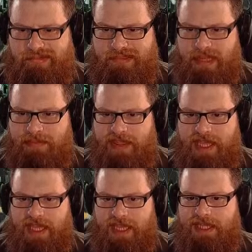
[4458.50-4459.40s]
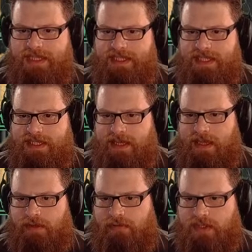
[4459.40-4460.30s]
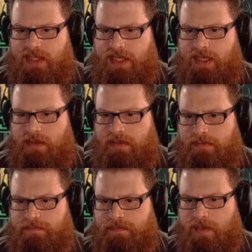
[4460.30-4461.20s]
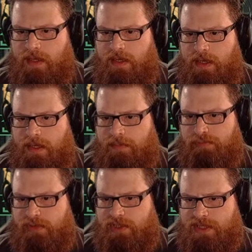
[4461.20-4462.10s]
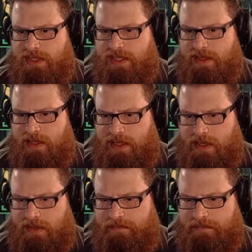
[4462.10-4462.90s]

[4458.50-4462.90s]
I'm thinking this needs to get across here and bridge into there,